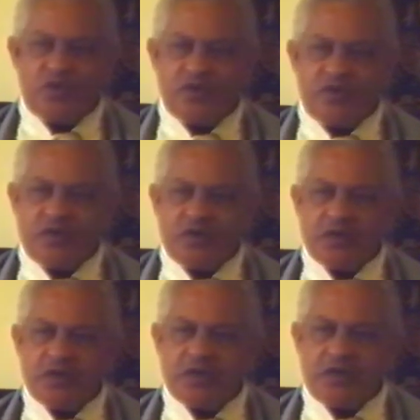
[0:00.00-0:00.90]

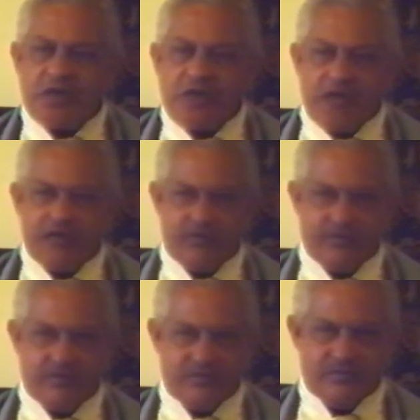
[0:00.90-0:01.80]
difficulties in
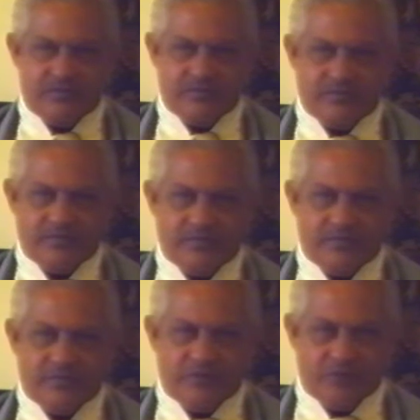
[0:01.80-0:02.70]
life.
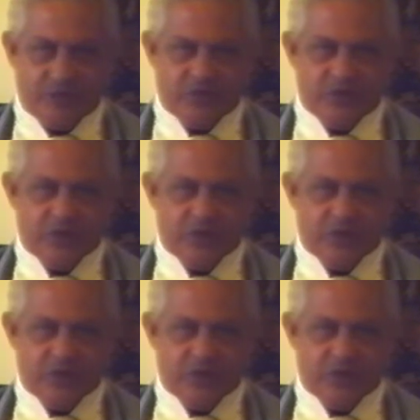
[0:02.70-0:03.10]
So,